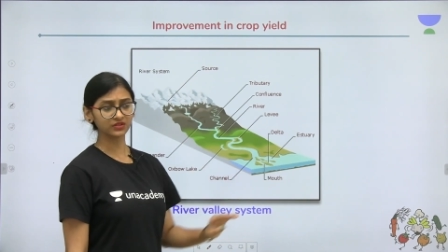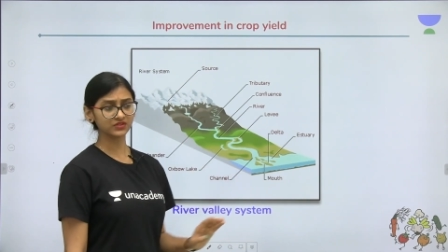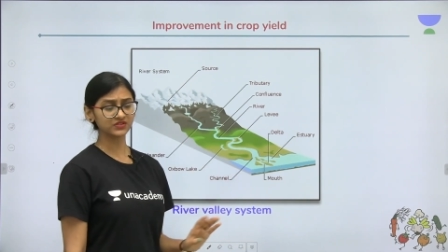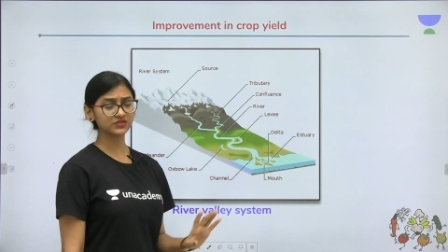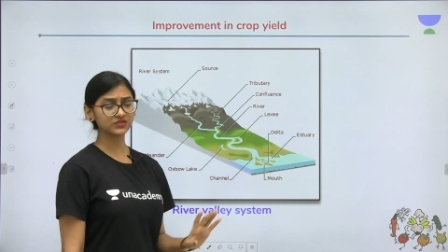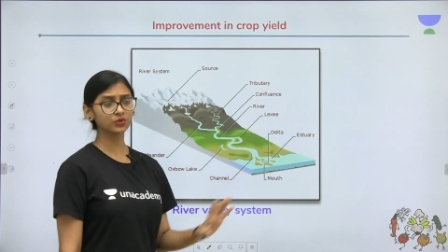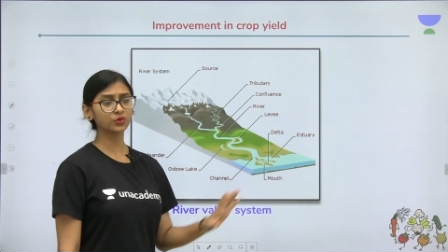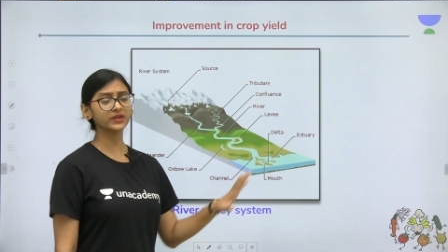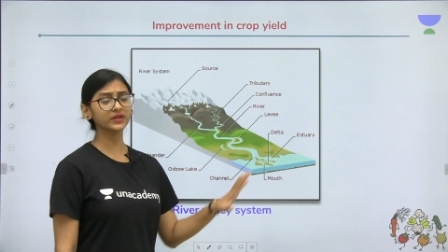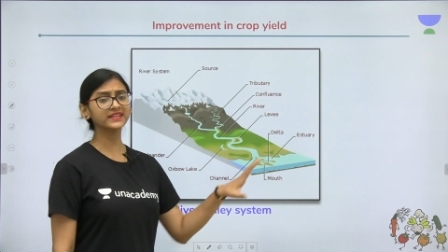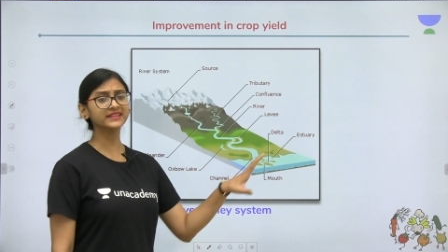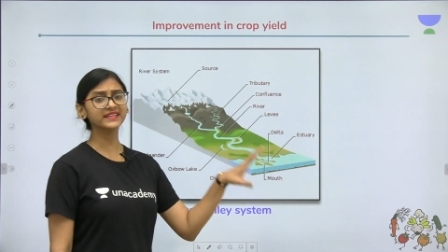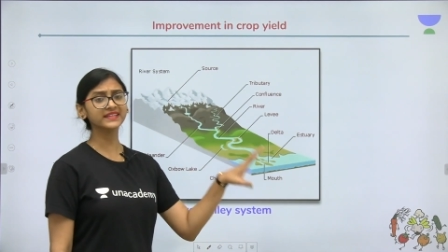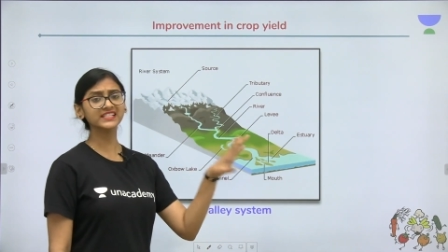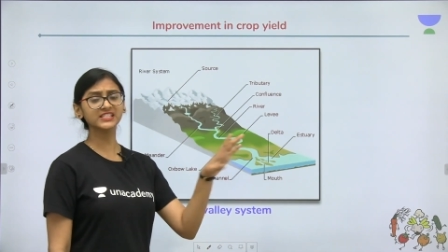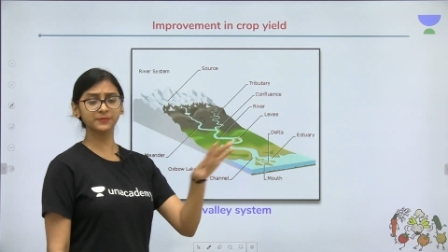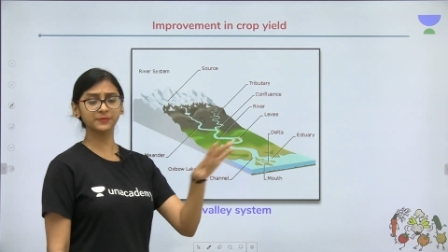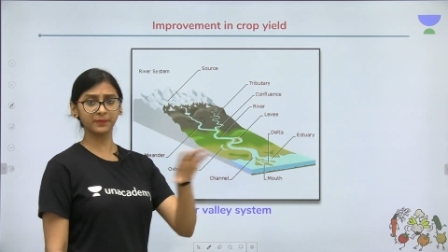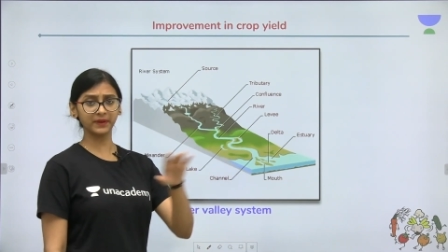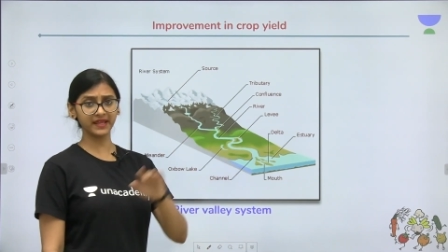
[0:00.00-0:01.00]
So in
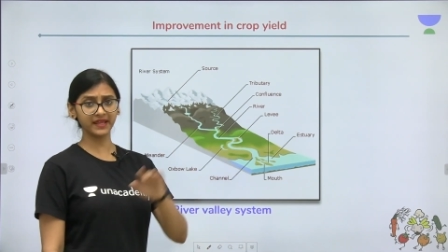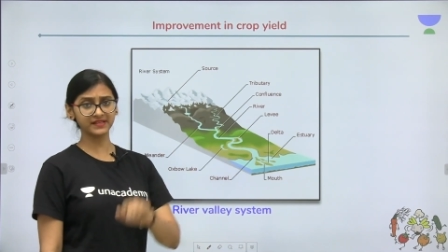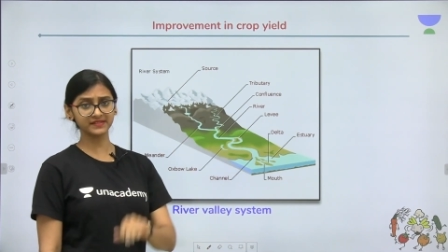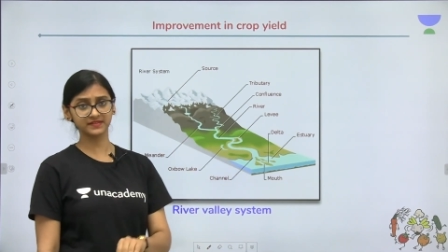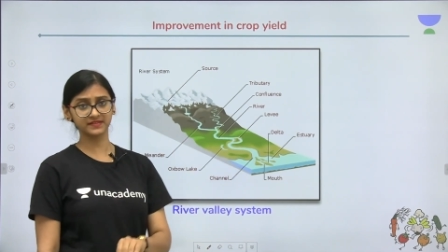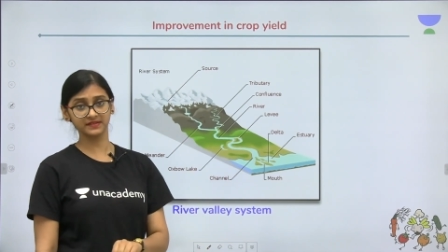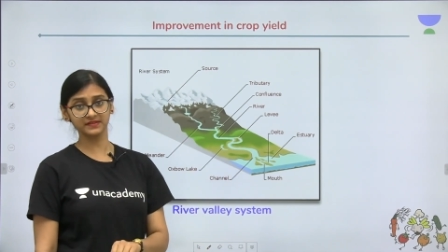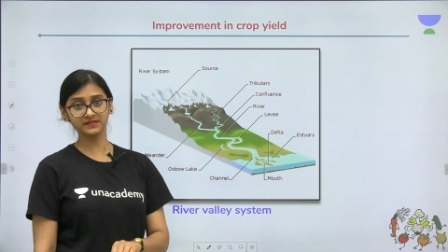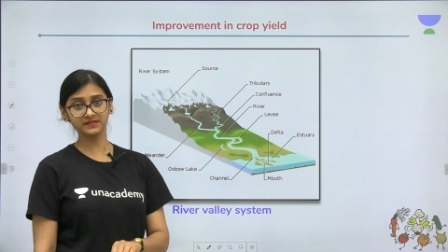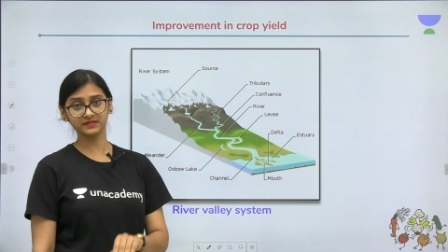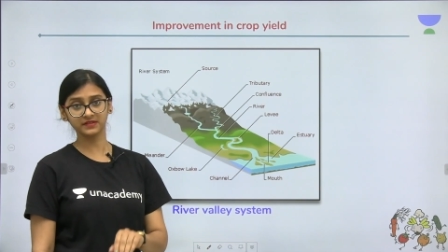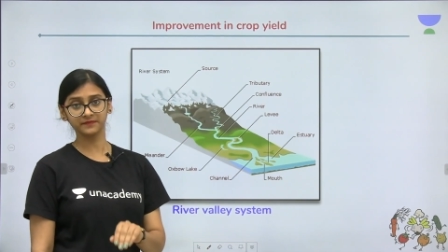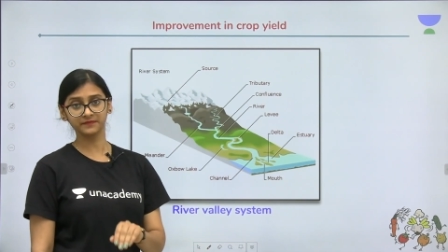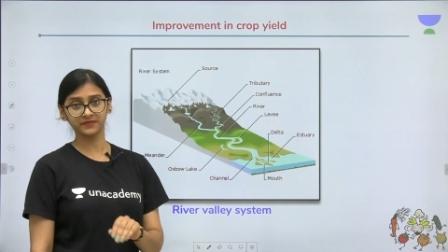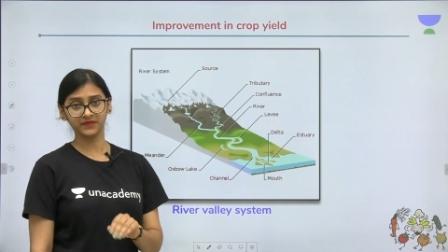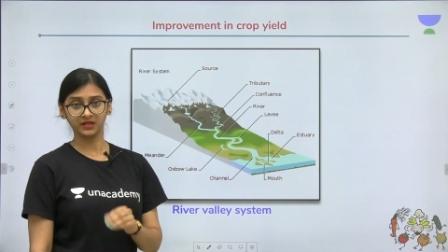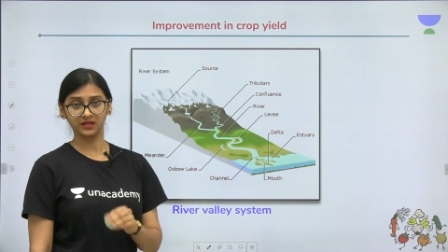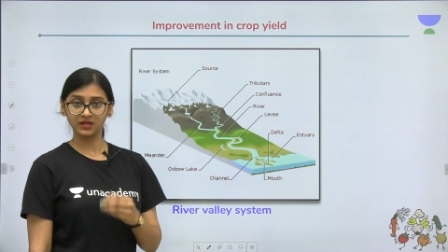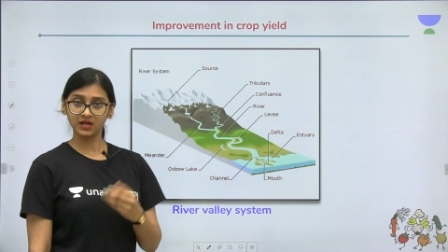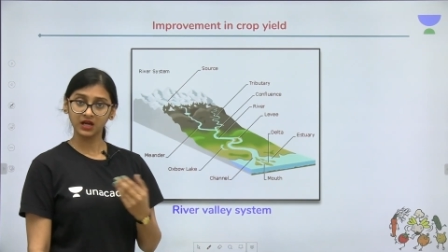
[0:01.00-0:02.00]
these places,
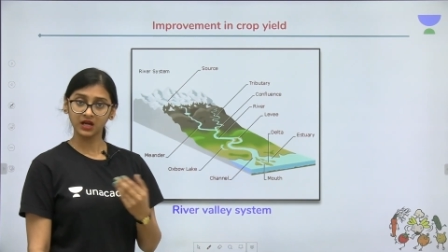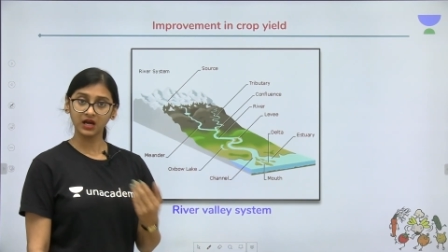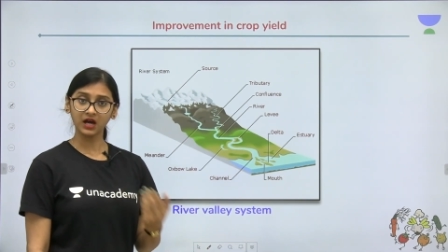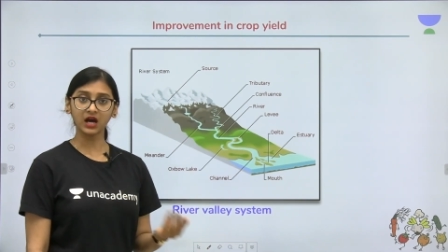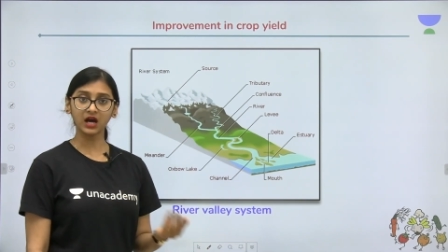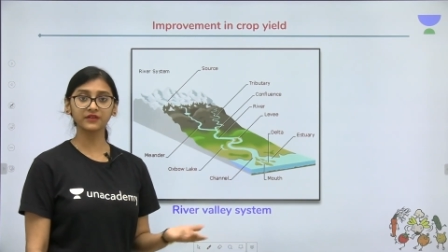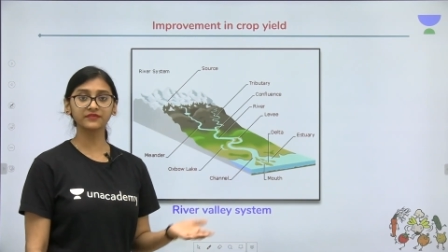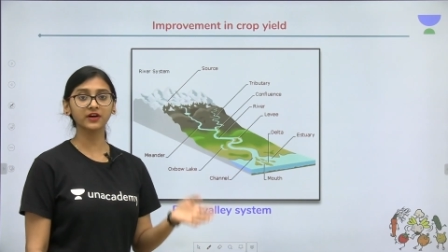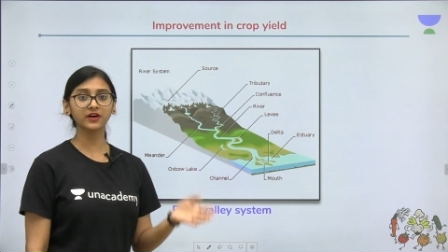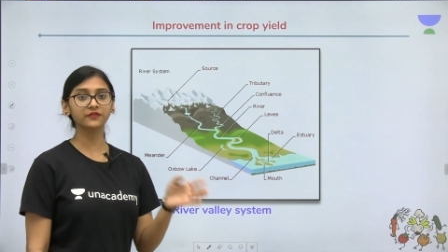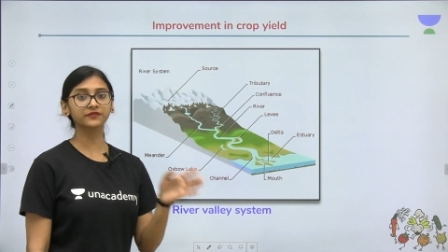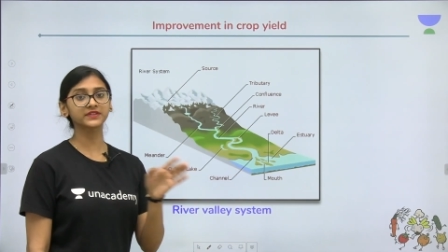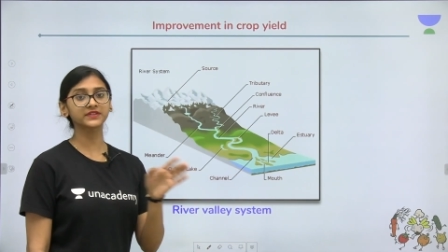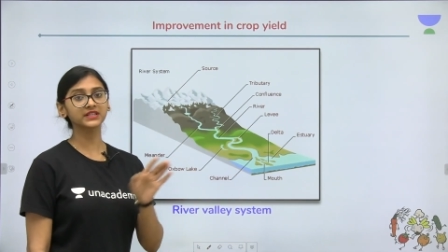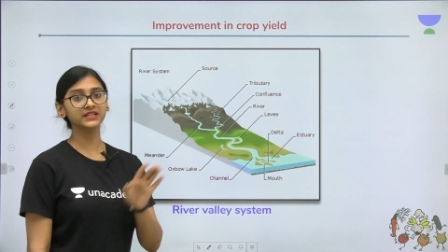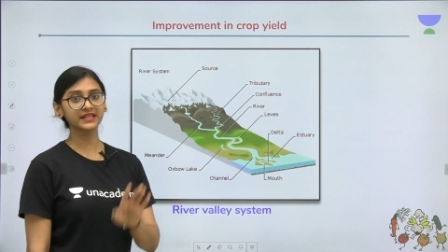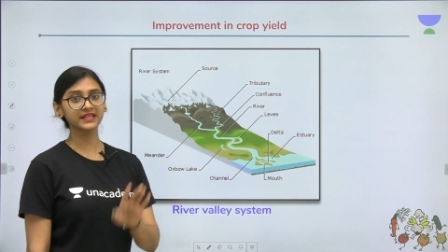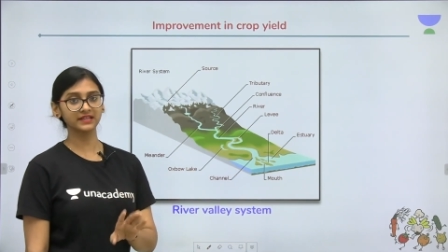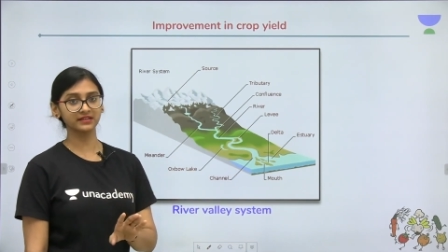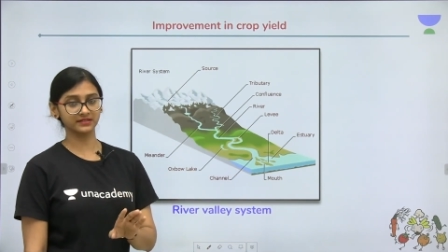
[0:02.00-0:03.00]
half of
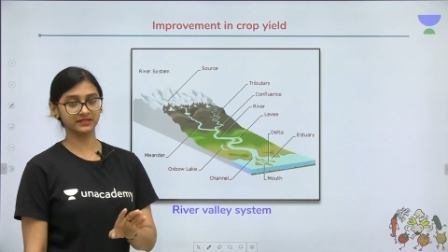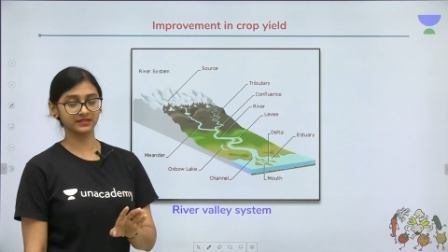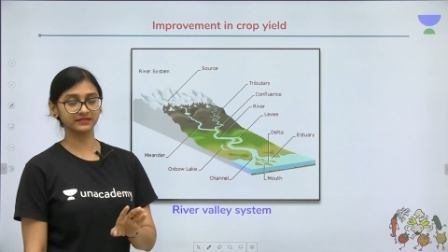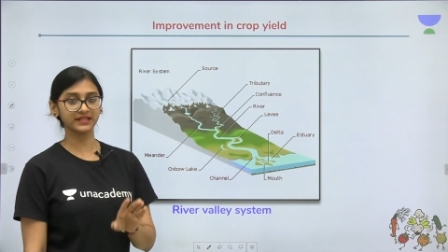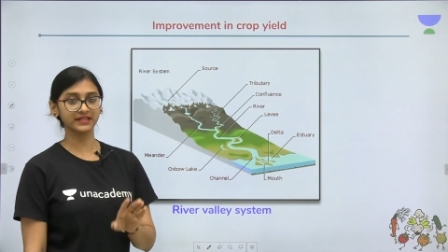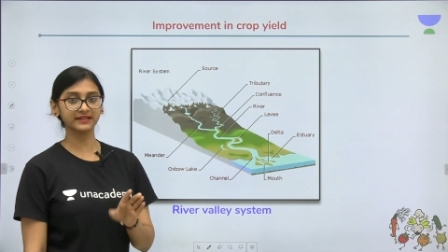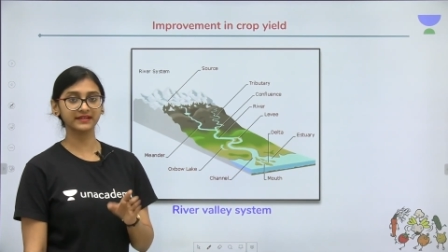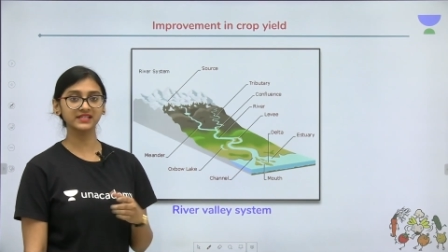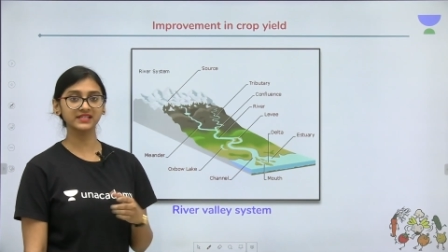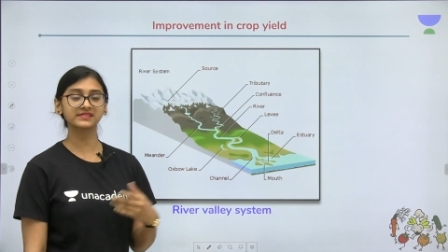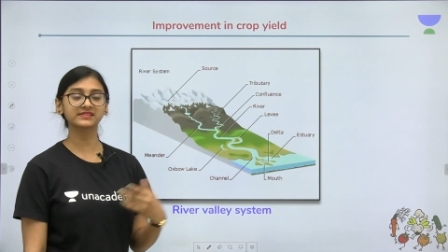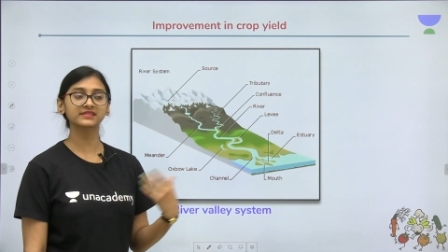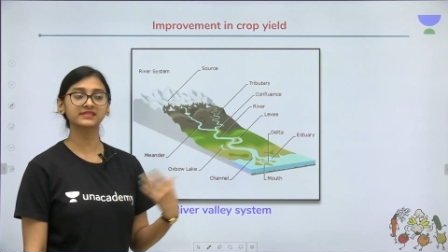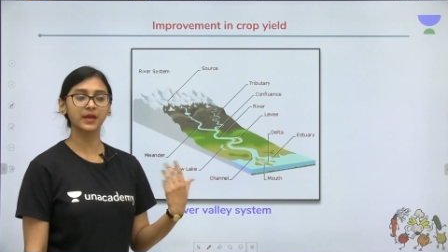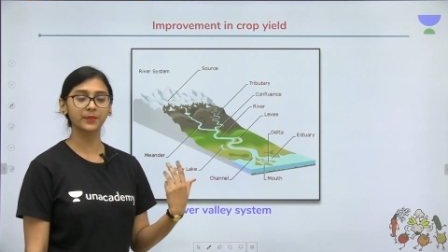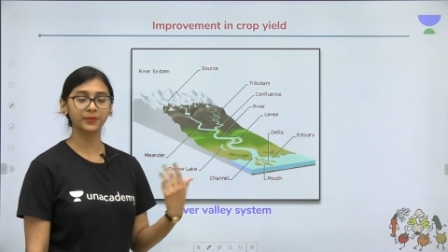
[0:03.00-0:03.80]
the year, that is